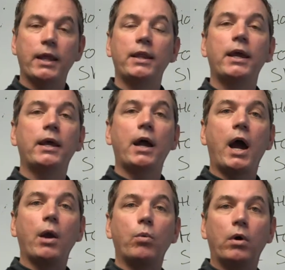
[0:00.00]
And then
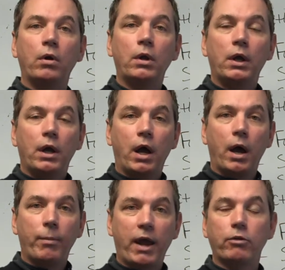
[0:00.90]
I will
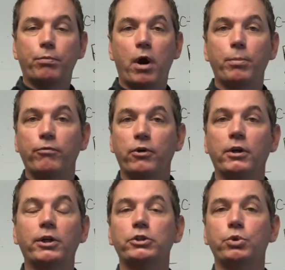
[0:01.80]
have the property free
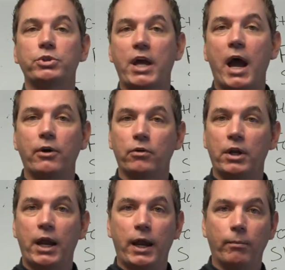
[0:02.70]
and clear so it's out of the
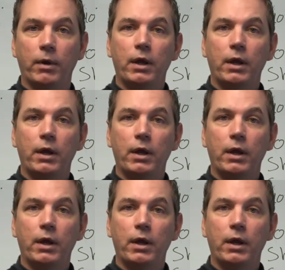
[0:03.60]
name.